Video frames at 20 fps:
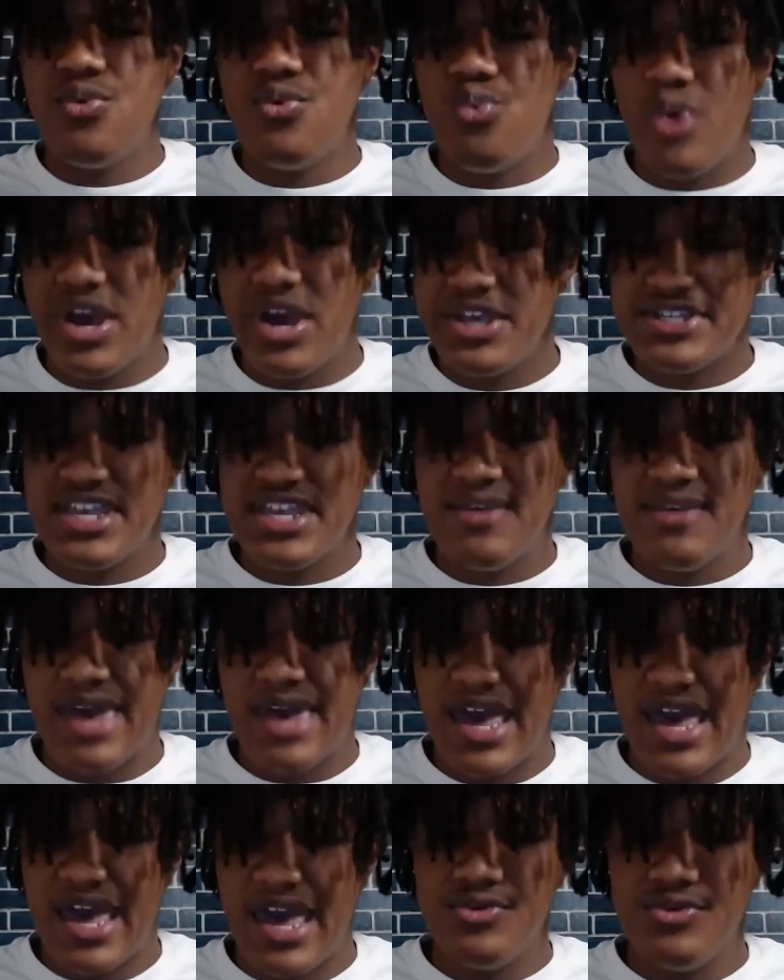wasted
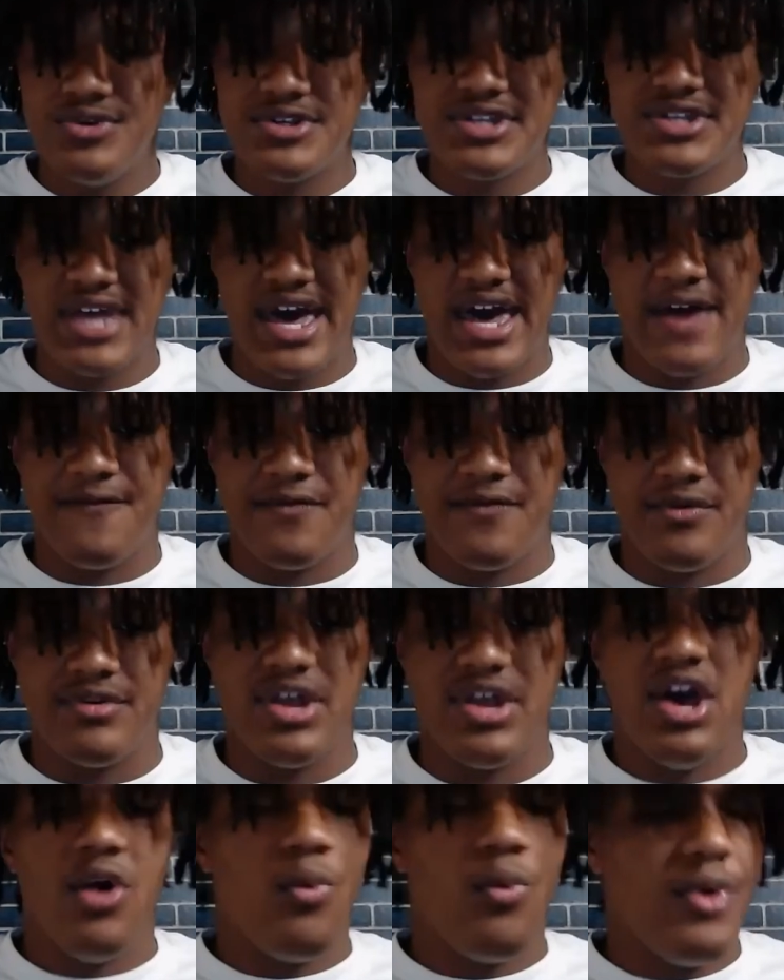Matthew Stafford.
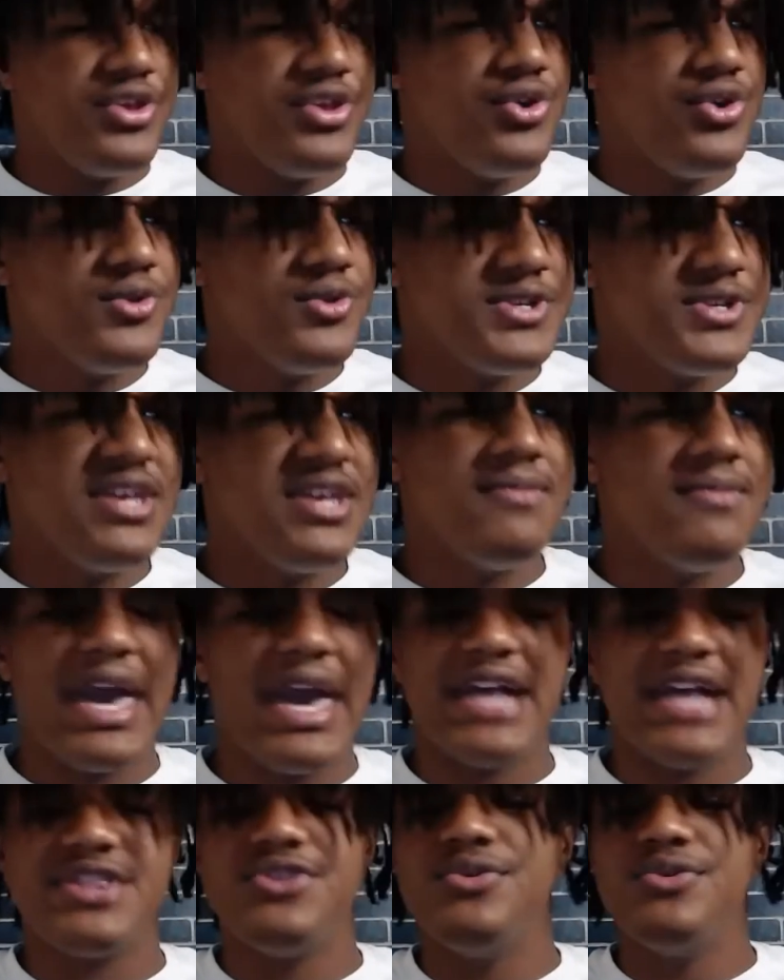When you see
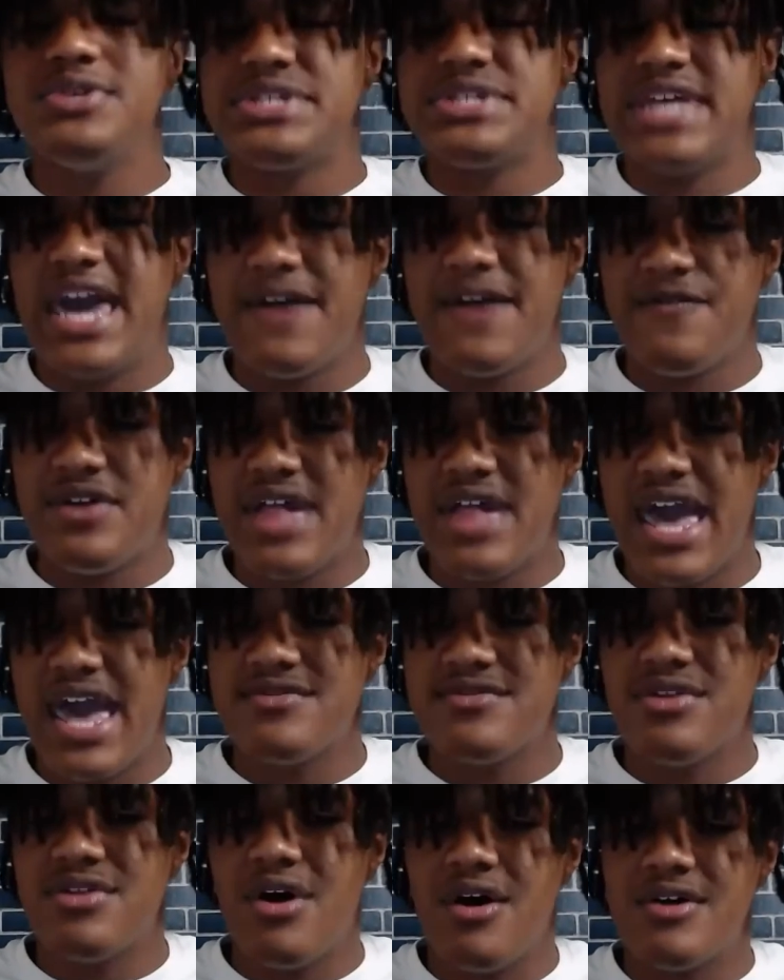Matthew Stafford
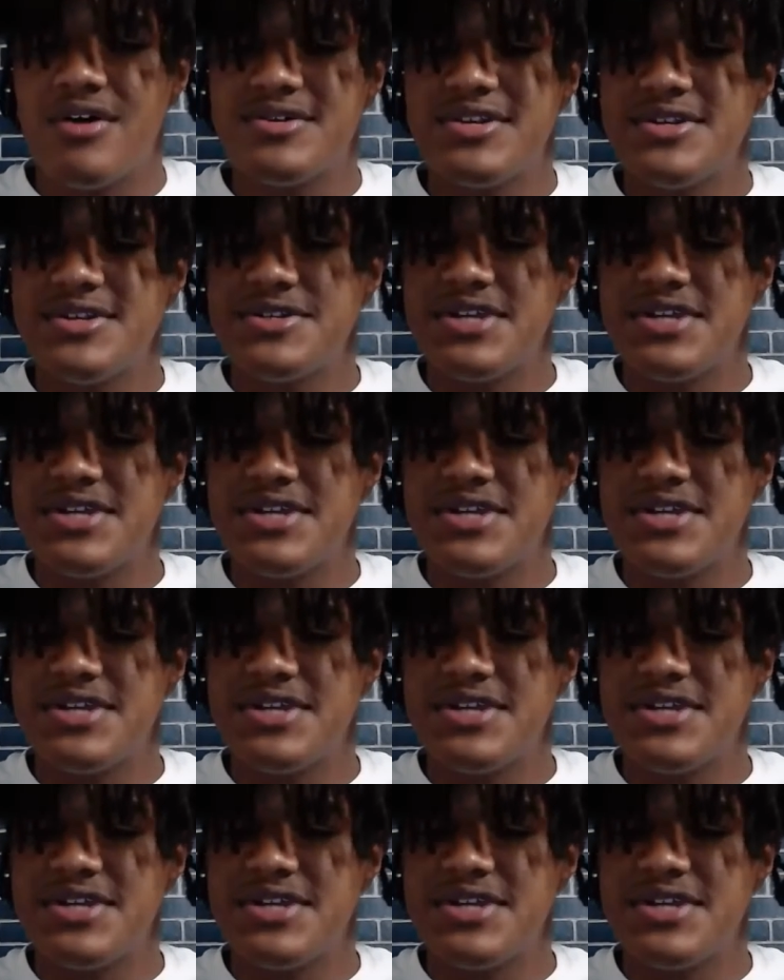having all this